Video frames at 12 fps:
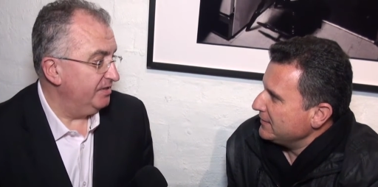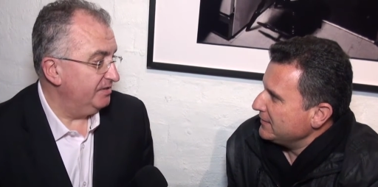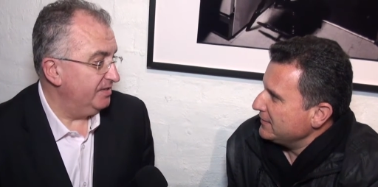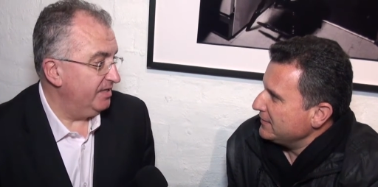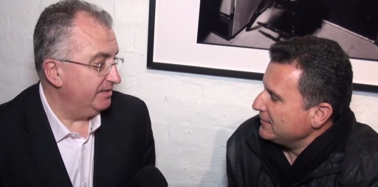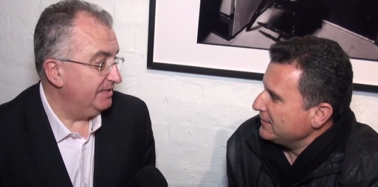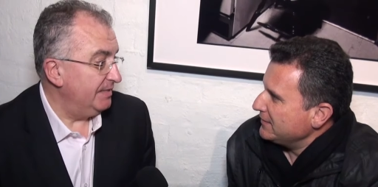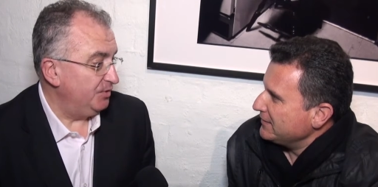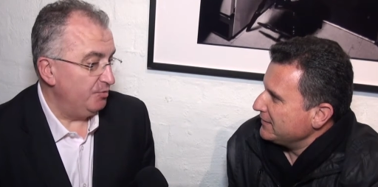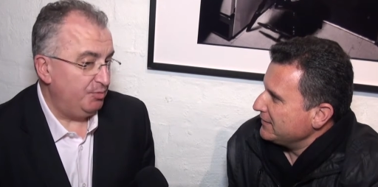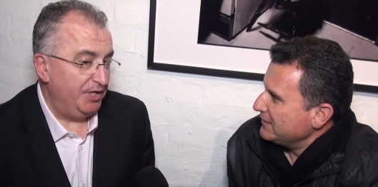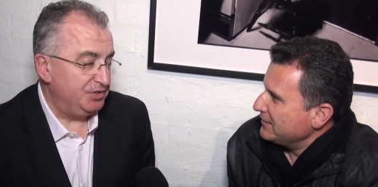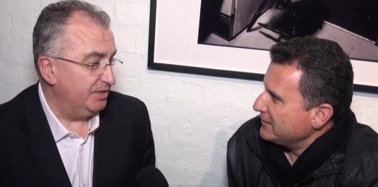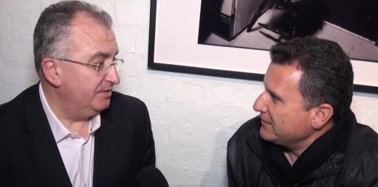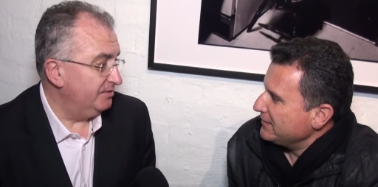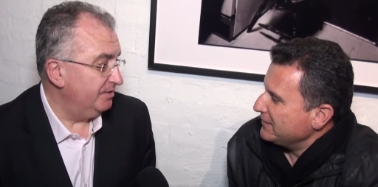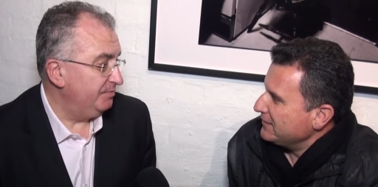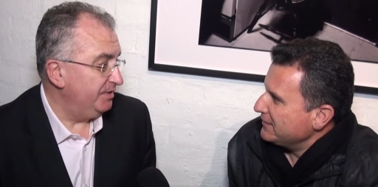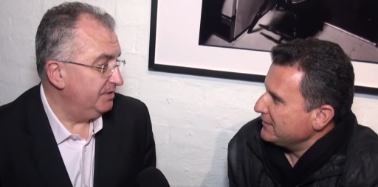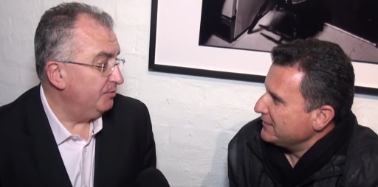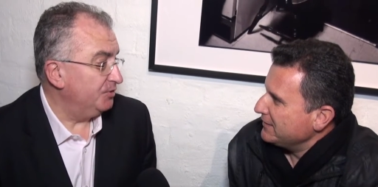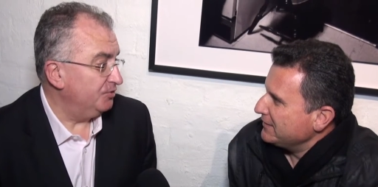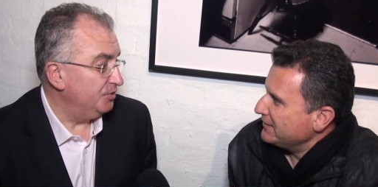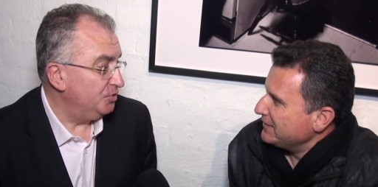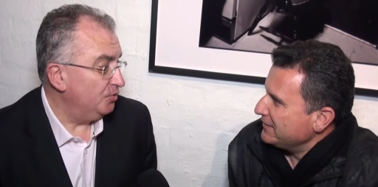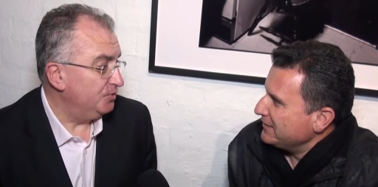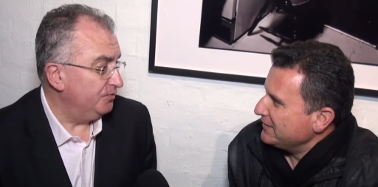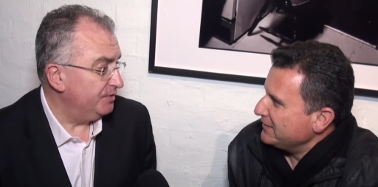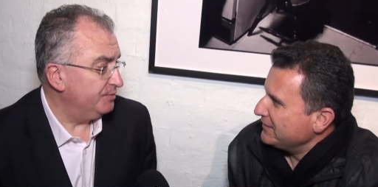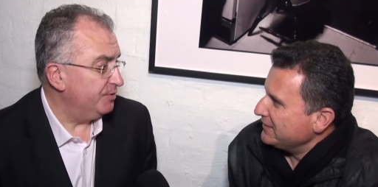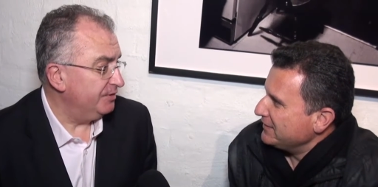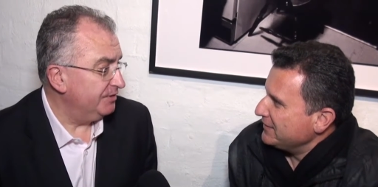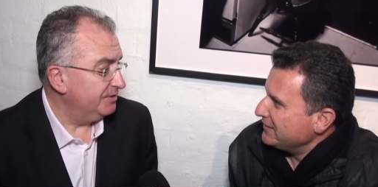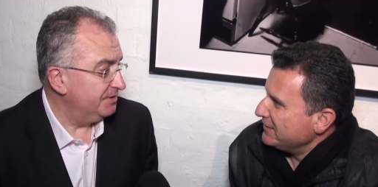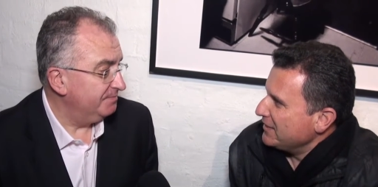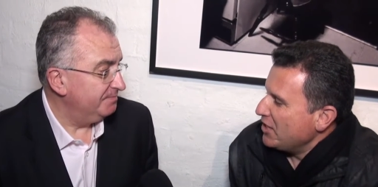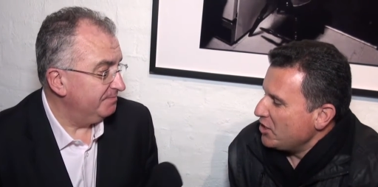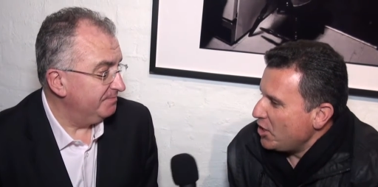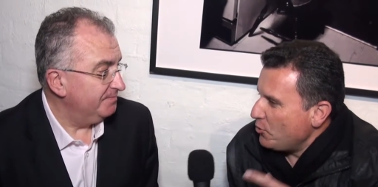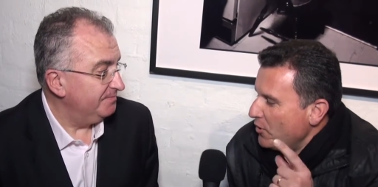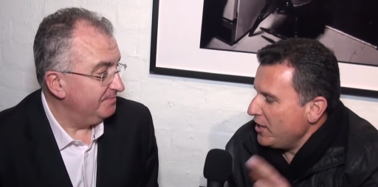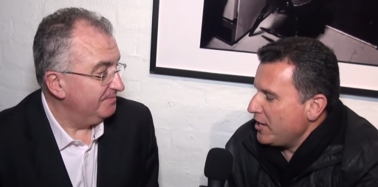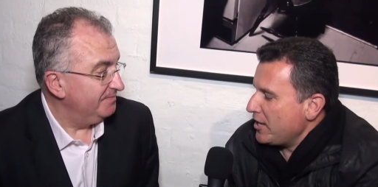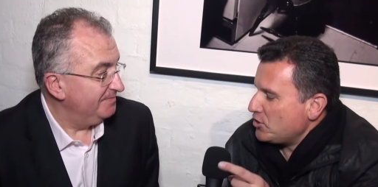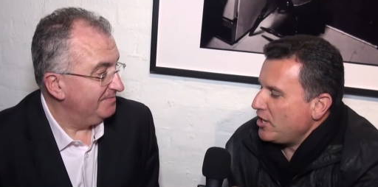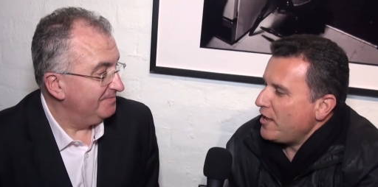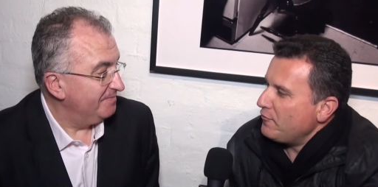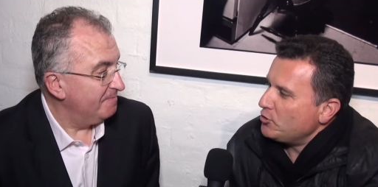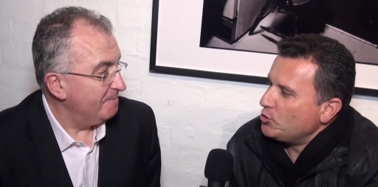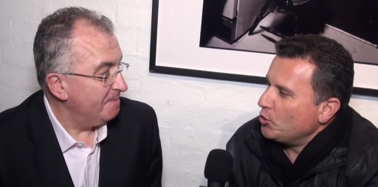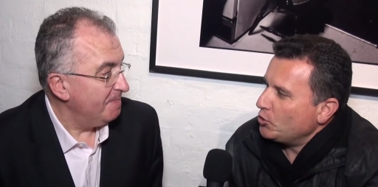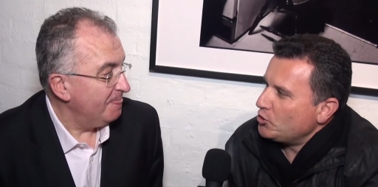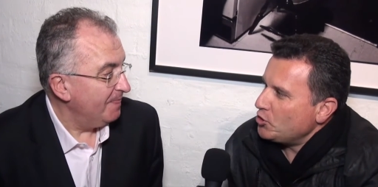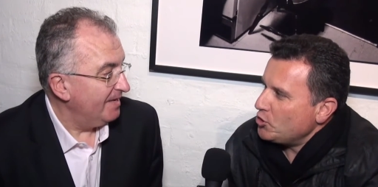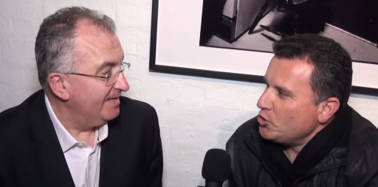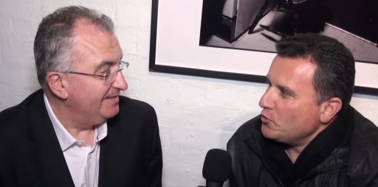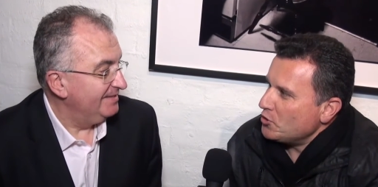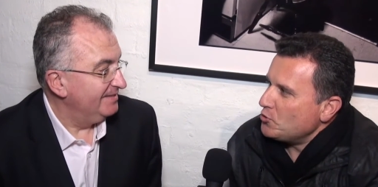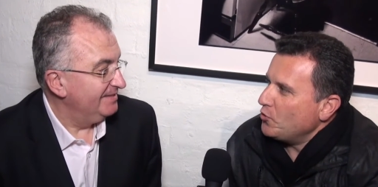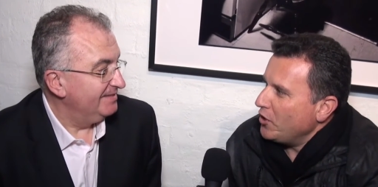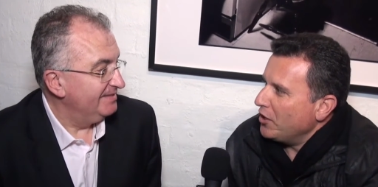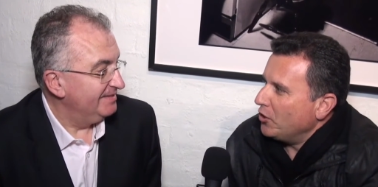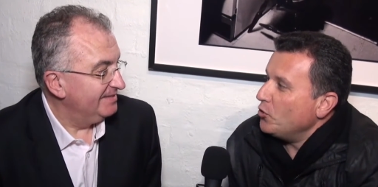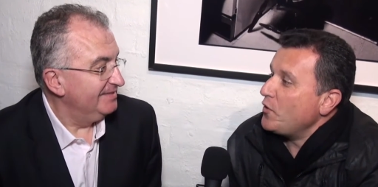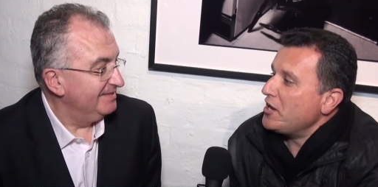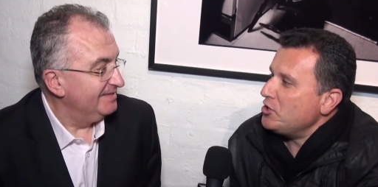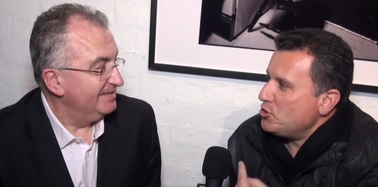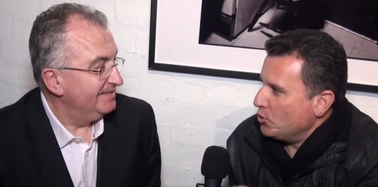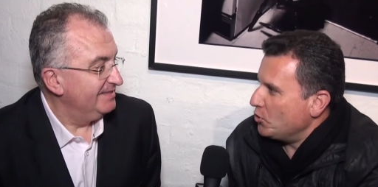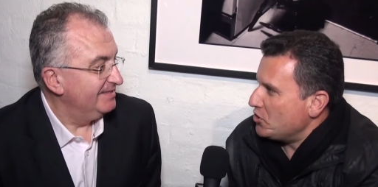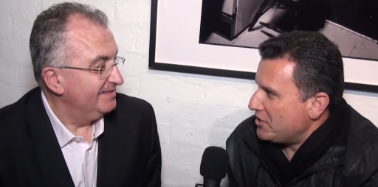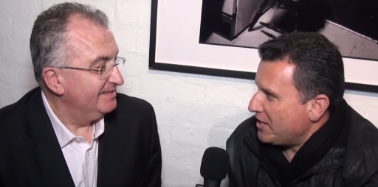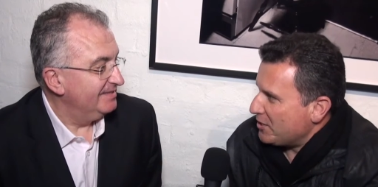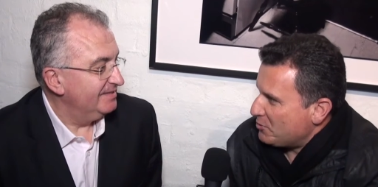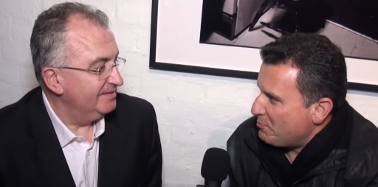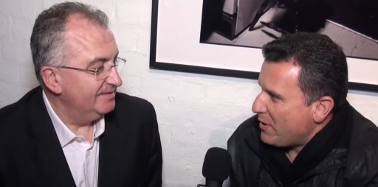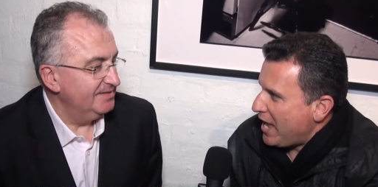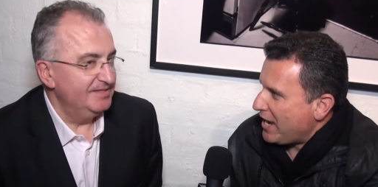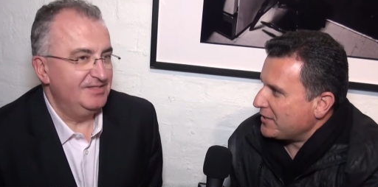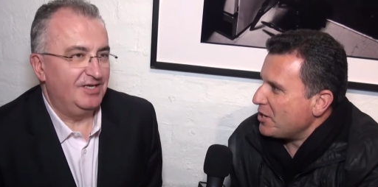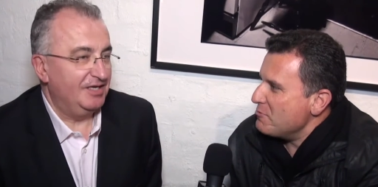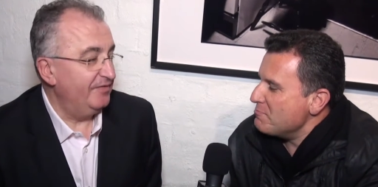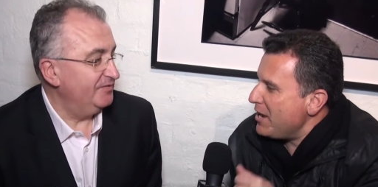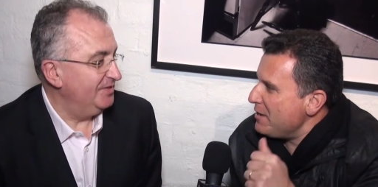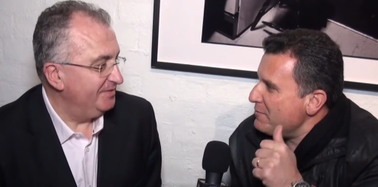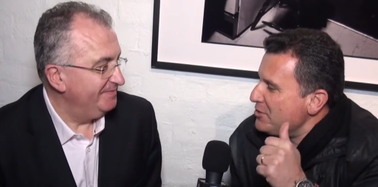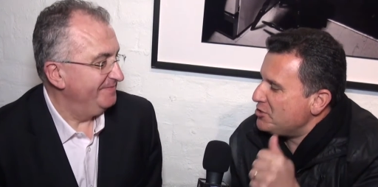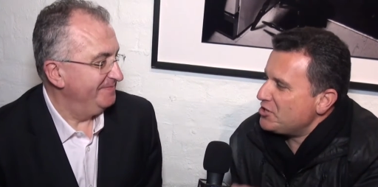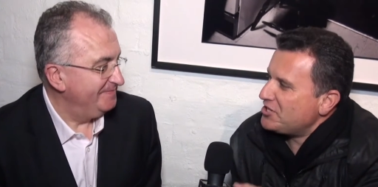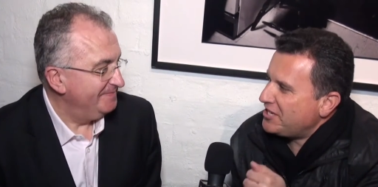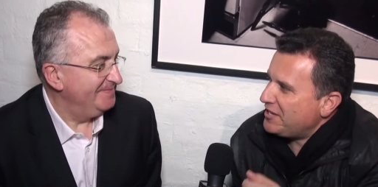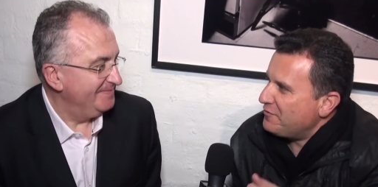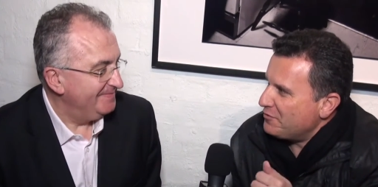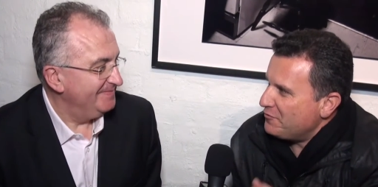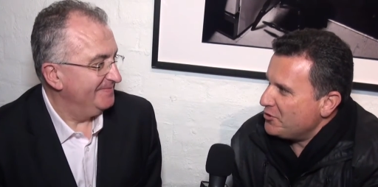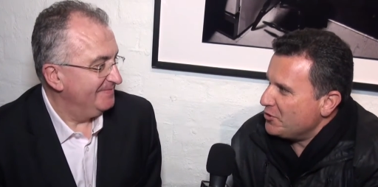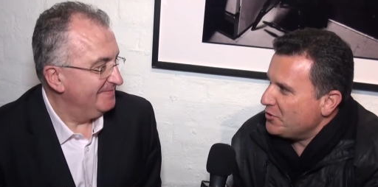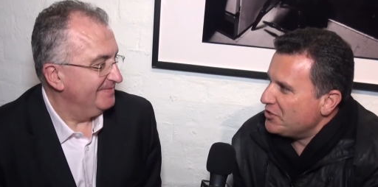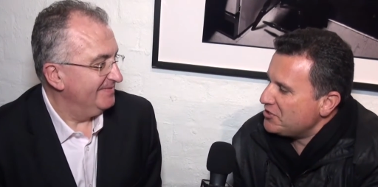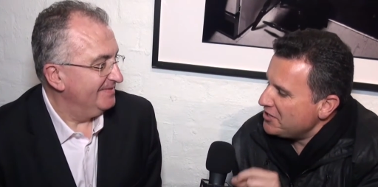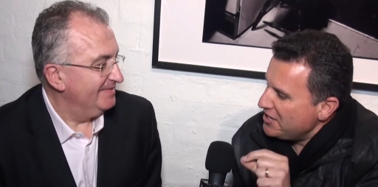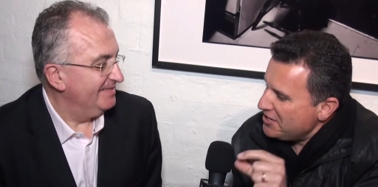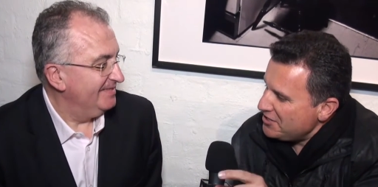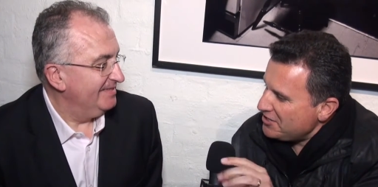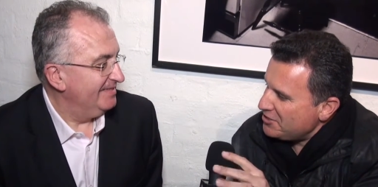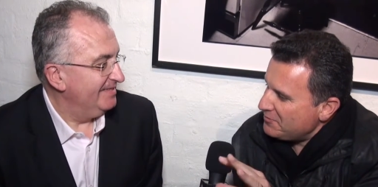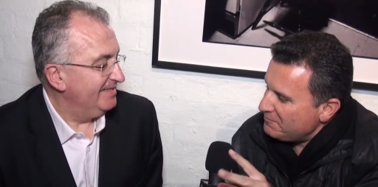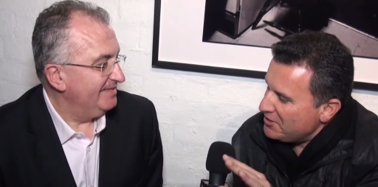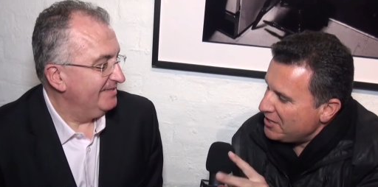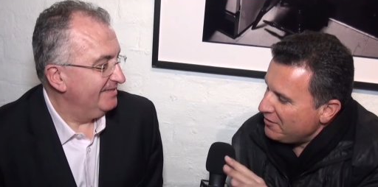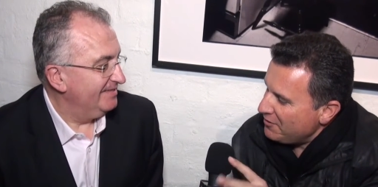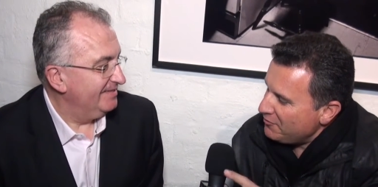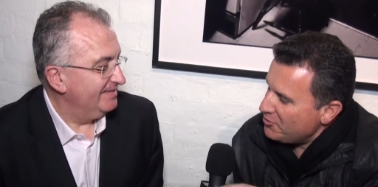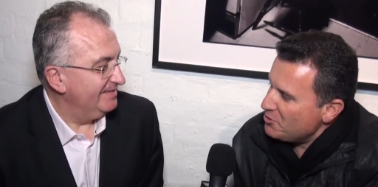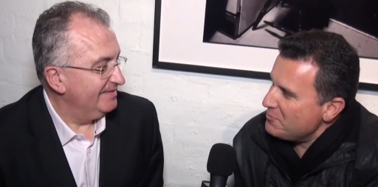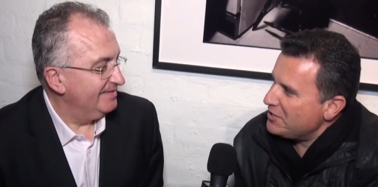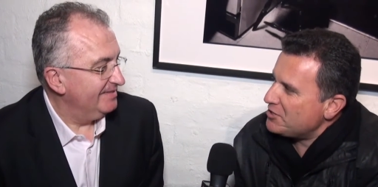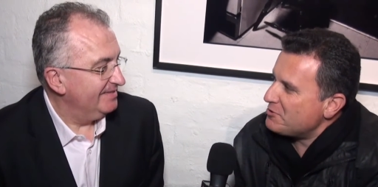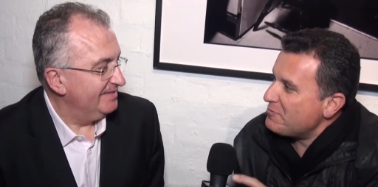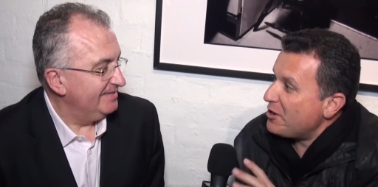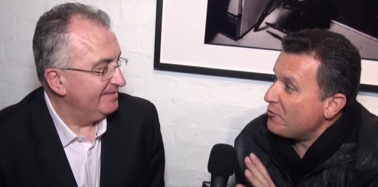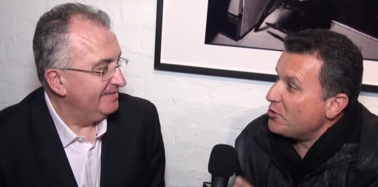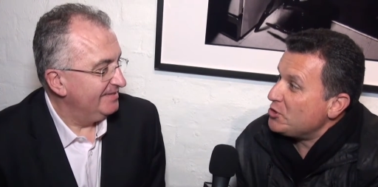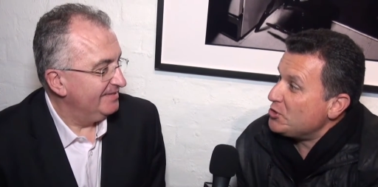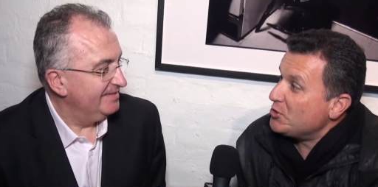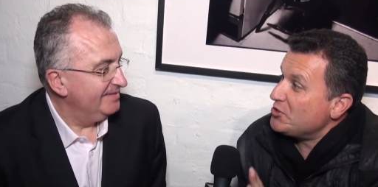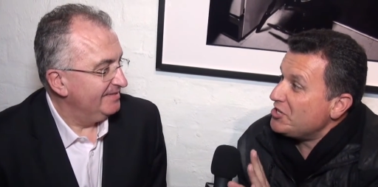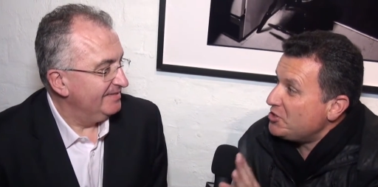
Speaker 1: and uh, it's an absolute pleasure to be sponsoring George through this process. Now, we're going to actually have a talk to you as well when
Speaker 2: George gets back. Oh, so maybe that. just give the viewers just, you know, a few minutes about what George